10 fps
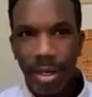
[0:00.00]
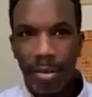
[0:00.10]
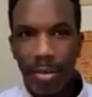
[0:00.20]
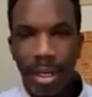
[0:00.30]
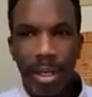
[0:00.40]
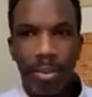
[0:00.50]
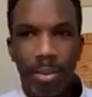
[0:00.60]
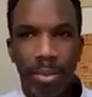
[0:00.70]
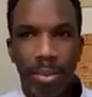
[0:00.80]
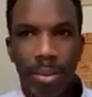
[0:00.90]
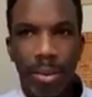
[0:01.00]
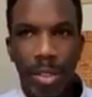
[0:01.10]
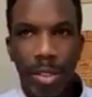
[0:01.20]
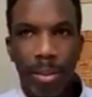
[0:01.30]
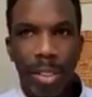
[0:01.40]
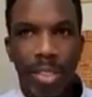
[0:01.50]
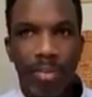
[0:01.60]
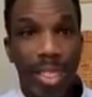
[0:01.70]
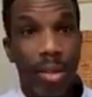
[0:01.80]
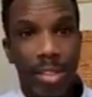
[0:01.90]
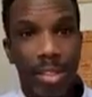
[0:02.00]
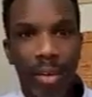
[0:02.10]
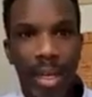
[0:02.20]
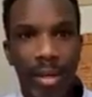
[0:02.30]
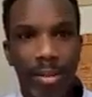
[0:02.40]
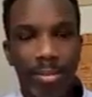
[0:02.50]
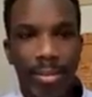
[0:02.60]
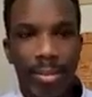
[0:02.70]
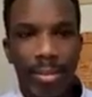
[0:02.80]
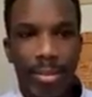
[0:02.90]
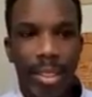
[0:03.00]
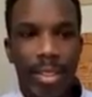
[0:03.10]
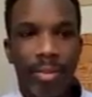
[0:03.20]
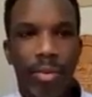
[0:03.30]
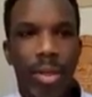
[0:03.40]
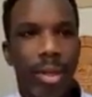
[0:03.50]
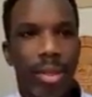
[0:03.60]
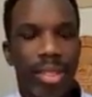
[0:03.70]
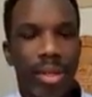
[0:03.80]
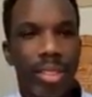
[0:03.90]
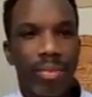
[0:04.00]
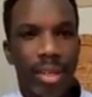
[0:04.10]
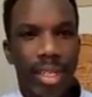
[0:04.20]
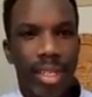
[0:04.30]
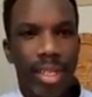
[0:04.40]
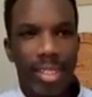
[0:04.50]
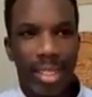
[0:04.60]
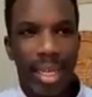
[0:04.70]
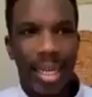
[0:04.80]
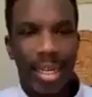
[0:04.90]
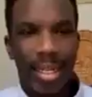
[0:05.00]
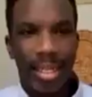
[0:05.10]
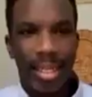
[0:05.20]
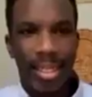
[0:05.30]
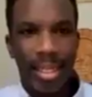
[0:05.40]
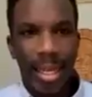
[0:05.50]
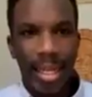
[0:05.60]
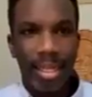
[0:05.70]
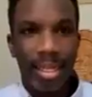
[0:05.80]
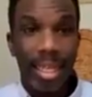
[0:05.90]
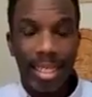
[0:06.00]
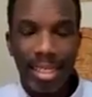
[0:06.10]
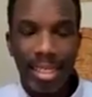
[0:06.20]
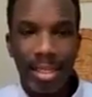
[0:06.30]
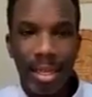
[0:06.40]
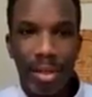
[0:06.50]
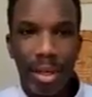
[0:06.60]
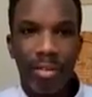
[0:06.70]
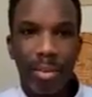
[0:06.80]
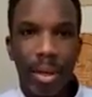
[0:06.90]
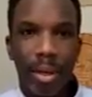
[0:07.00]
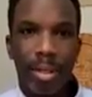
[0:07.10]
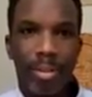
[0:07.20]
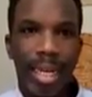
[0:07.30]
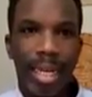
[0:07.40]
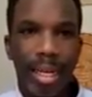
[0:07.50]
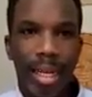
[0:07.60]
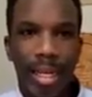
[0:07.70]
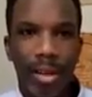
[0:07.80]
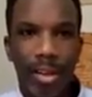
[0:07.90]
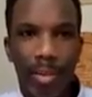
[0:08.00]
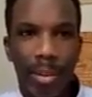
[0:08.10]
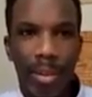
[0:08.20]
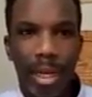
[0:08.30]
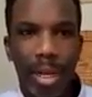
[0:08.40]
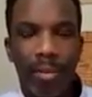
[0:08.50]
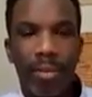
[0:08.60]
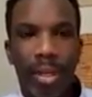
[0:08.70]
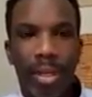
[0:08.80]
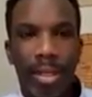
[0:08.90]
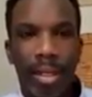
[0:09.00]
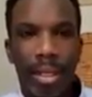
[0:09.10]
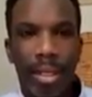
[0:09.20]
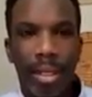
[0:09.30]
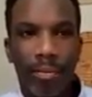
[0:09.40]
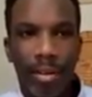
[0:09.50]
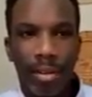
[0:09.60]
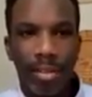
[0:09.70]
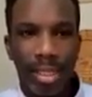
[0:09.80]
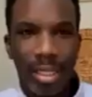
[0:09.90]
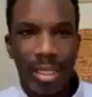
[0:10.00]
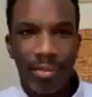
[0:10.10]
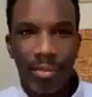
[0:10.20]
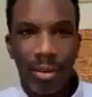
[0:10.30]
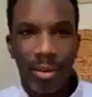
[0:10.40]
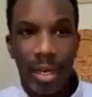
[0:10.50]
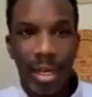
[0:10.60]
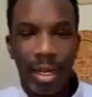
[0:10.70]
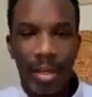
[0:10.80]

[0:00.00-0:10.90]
They don't also motivated not to fail. So if you can notice those fears, and that is a sign you have a block. And I think a lot of people have the fear of success and fear of failure.